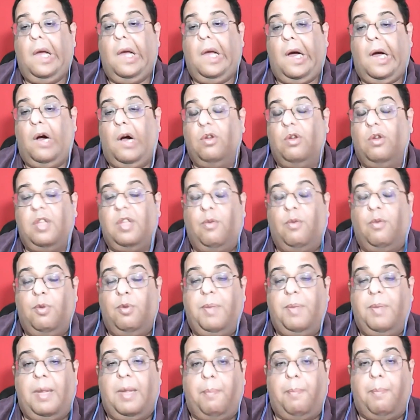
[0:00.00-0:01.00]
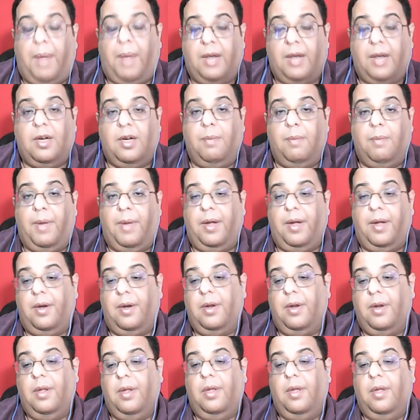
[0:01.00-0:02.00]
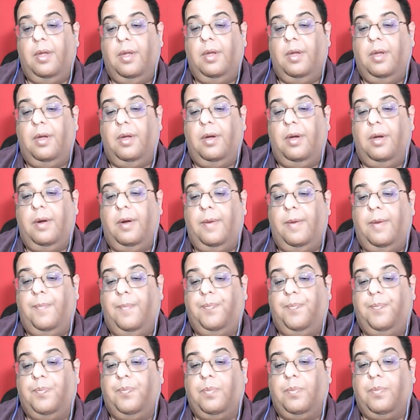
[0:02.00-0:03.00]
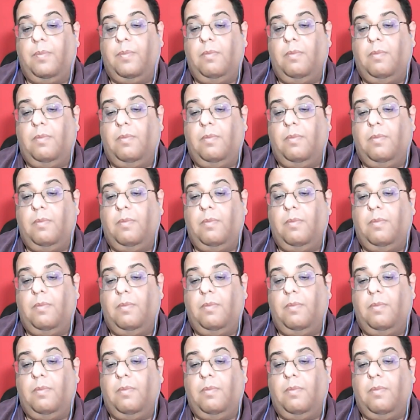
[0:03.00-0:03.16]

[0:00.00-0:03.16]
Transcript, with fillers: how they would be impacted by it. Um,